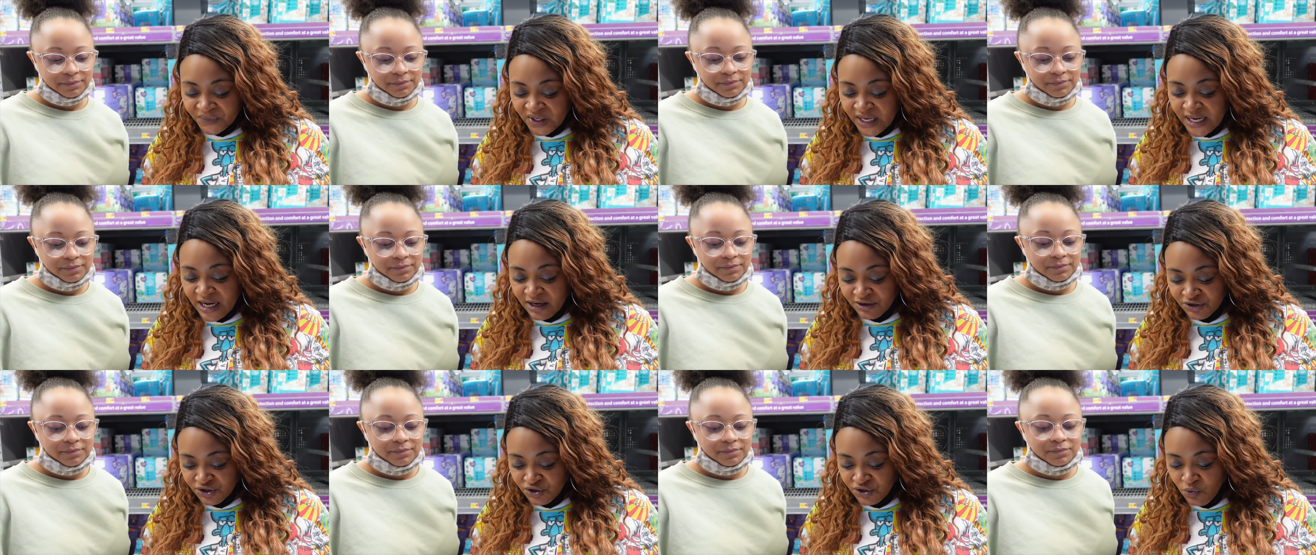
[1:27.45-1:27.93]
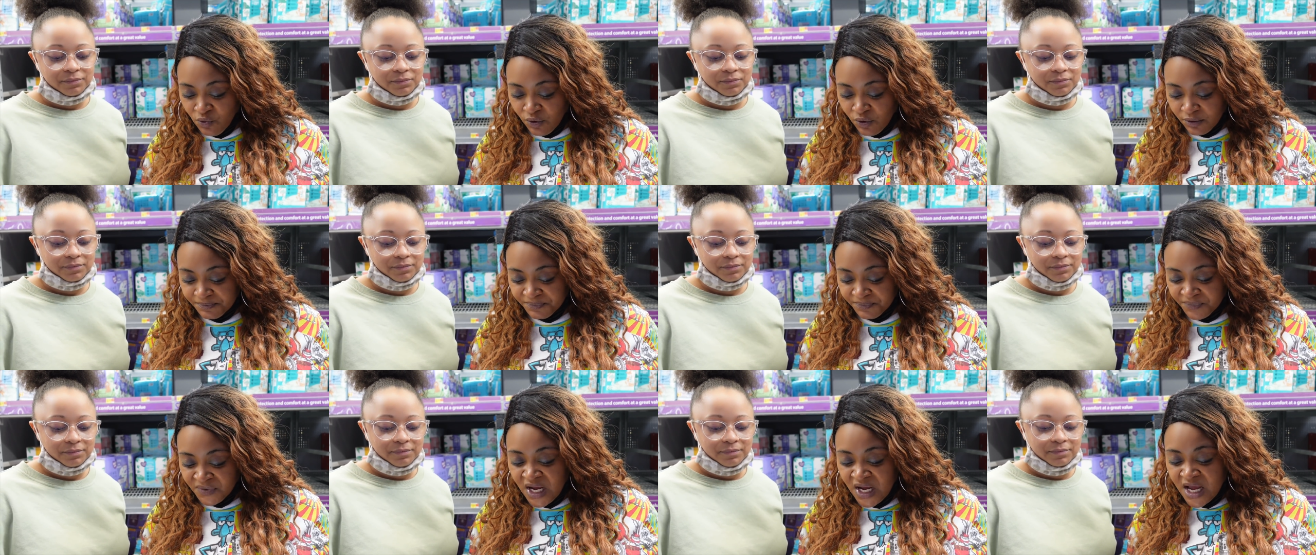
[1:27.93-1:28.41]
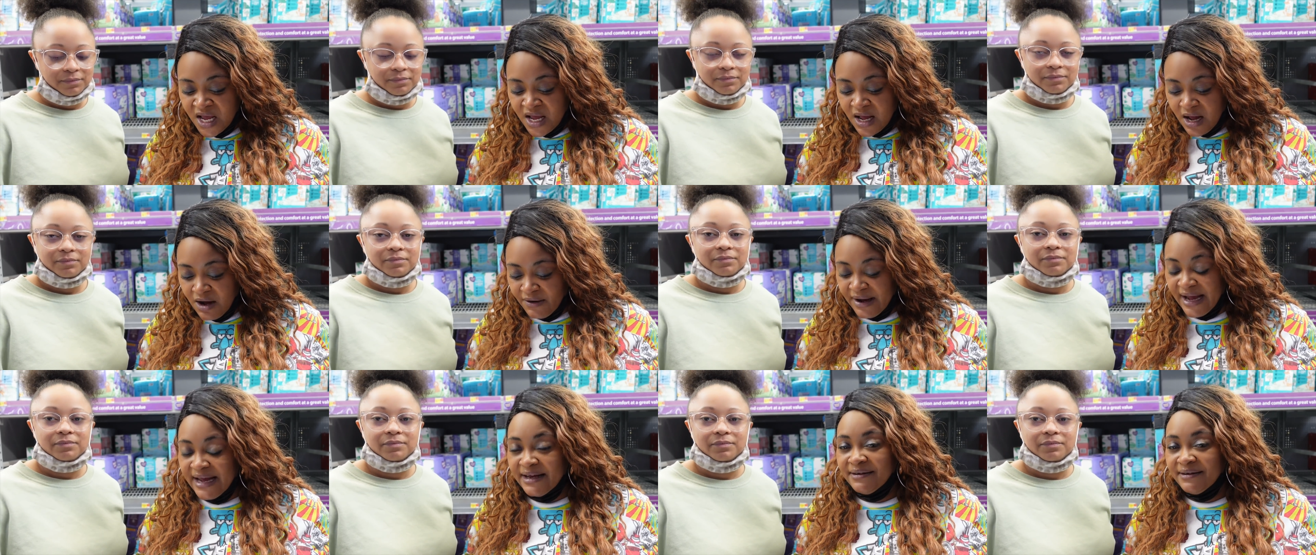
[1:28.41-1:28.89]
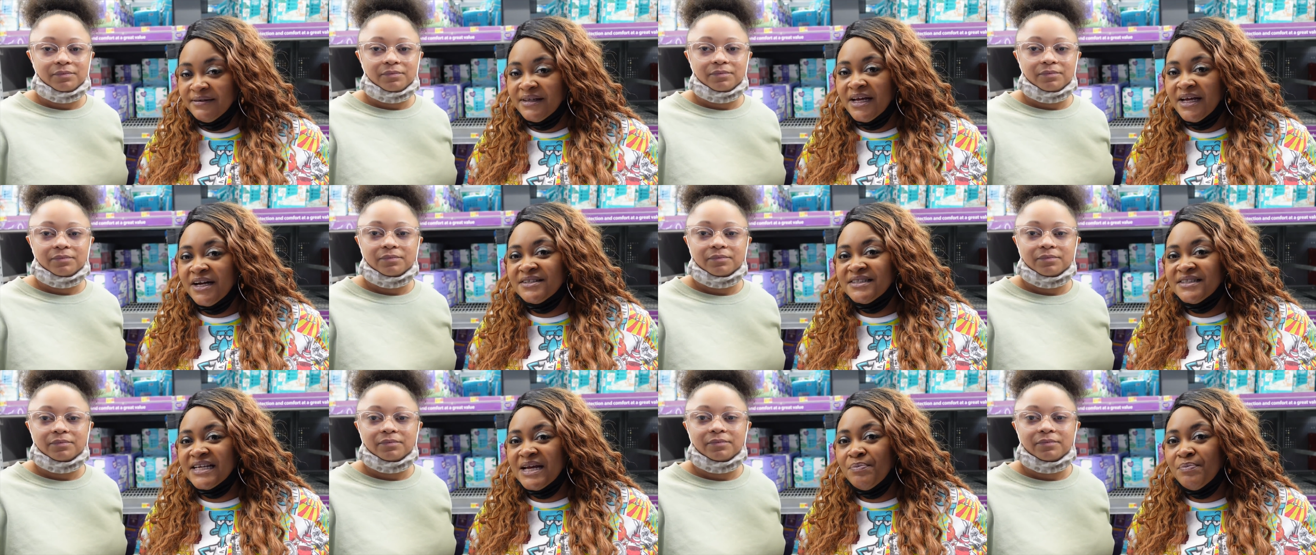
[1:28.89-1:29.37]
Speaker 1: in our store. Okay,
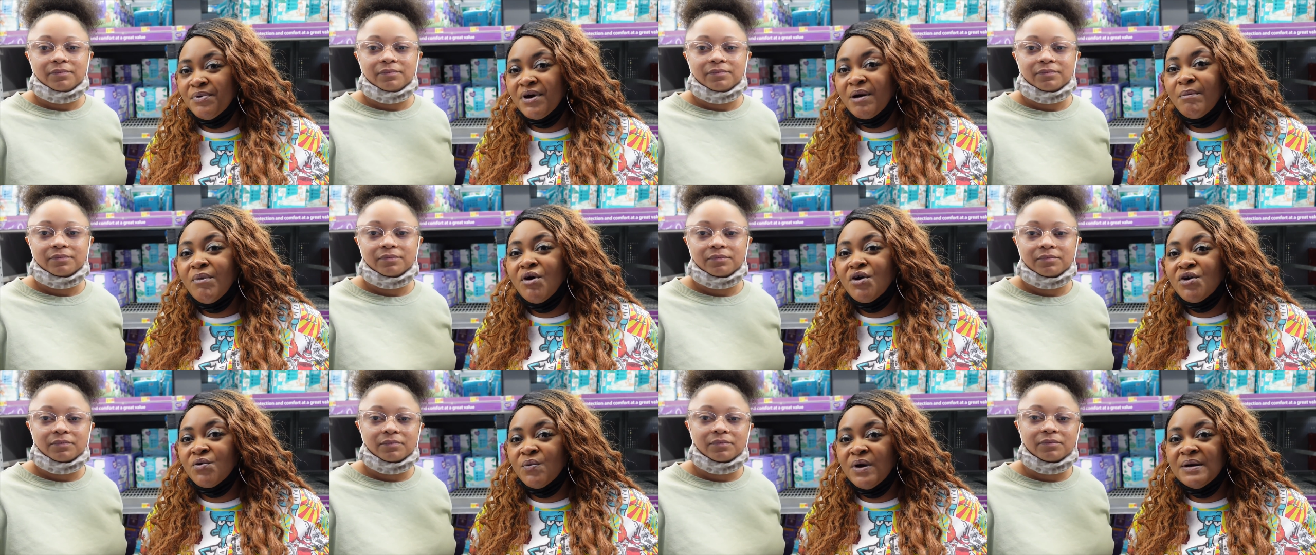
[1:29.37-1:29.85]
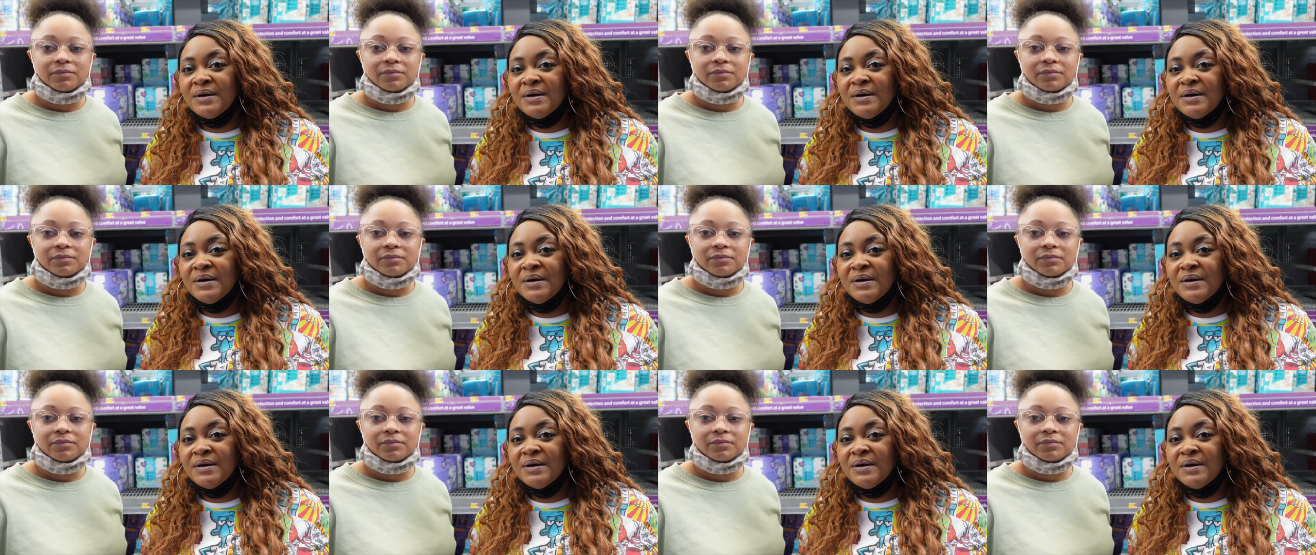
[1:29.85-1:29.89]
there's a promo on the